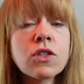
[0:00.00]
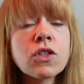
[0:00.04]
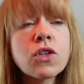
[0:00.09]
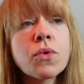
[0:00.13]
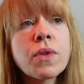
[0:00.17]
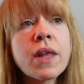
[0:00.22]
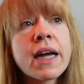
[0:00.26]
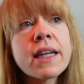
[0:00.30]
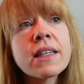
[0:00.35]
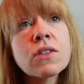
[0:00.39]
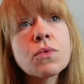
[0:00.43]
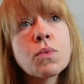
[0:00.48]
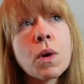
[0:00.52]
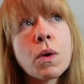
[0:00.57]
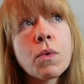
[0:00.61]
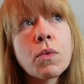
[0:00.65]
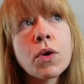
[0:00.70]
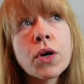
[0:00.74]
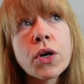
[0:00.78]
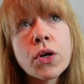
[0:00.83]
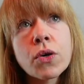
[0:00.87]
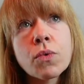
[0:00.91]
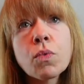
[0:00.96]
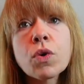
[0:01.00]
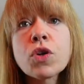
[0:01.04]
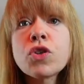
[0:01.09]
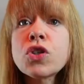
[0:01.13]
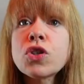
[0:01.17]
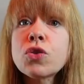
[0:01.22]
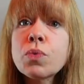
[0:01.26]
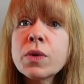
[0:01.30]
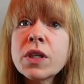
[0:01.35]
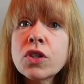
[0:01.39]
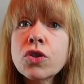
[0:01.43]
So that's what we're
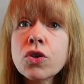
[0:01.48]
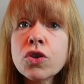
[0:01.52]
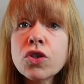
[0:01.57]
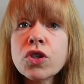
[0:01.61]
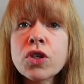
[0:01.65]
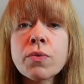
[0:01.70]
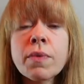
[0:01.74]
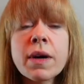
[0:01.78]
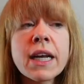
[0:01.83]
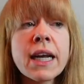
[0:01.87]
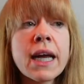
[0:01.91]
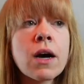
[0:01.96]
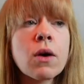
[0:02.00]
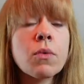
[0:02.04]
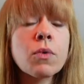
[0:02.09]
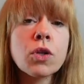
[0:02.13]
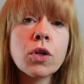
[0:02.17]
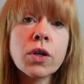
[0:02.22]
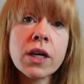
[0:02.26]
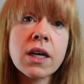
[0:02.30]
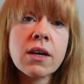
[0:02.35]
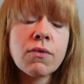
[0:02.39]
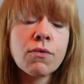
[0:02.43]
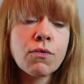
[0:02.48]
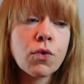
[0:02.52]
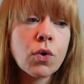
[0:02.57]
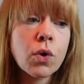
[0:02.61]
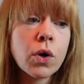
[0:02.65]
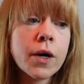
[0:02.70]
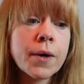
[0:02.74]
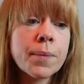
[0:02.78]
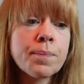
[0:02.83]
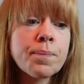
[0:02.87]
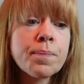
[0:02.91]
just researching right now. We're looking
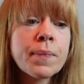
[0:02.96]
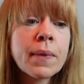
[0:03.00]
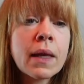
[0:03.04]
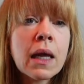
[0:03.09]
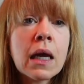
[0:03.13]
for